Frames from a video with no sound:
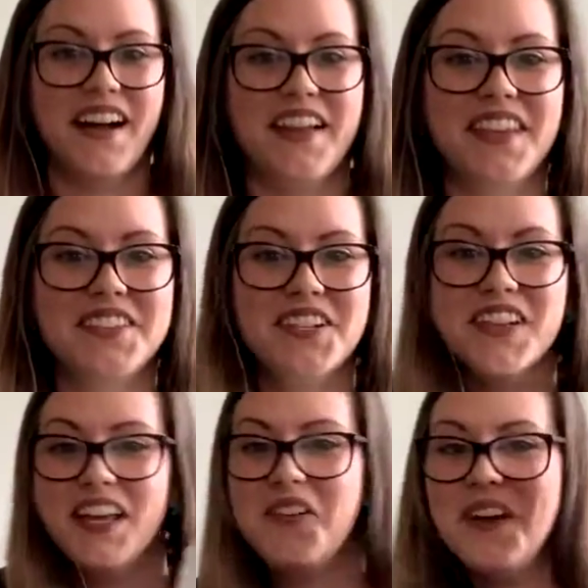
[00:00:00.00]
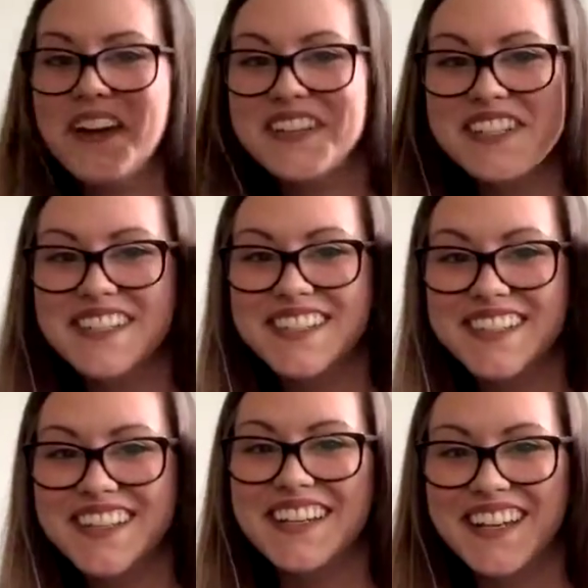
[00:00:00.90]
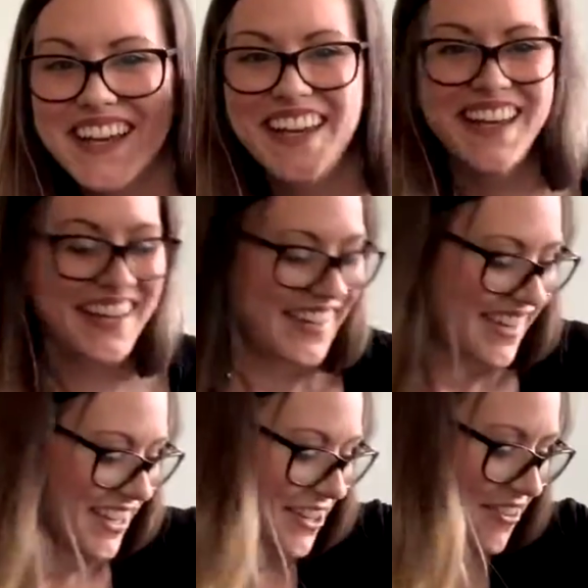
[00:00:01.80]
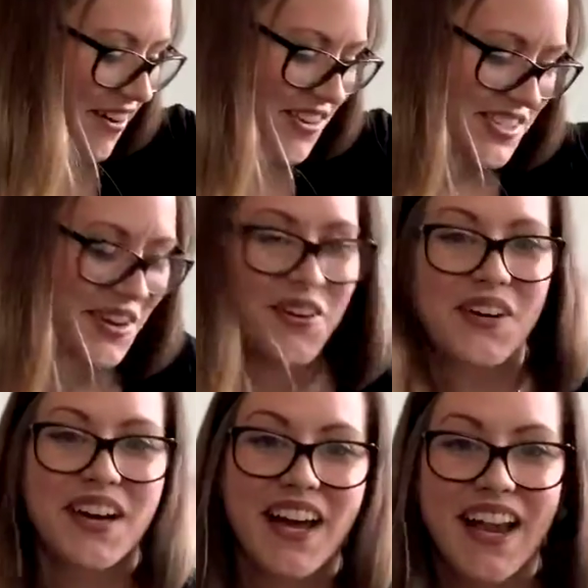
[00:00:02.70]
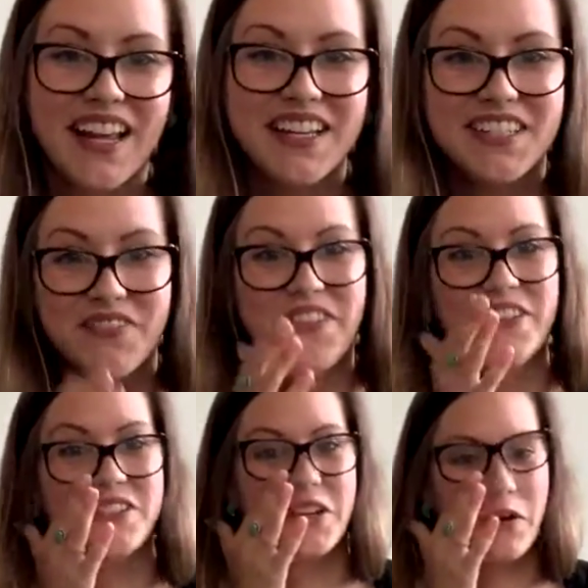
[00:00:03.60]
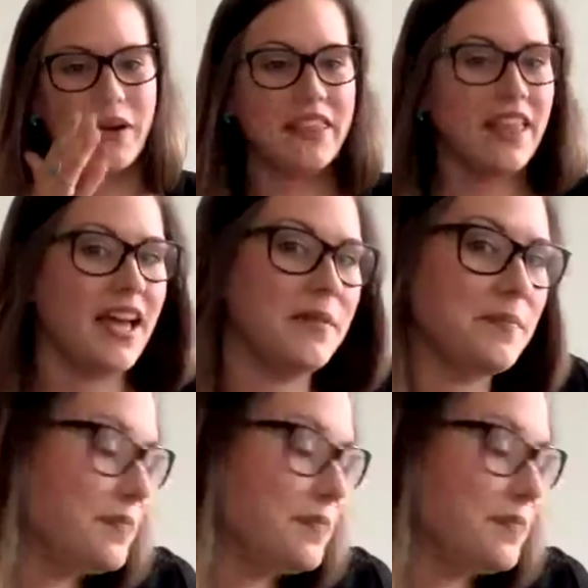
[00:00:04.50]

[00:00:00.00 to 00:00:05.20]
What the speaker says: And those are the oils. You also got a diffuser with it.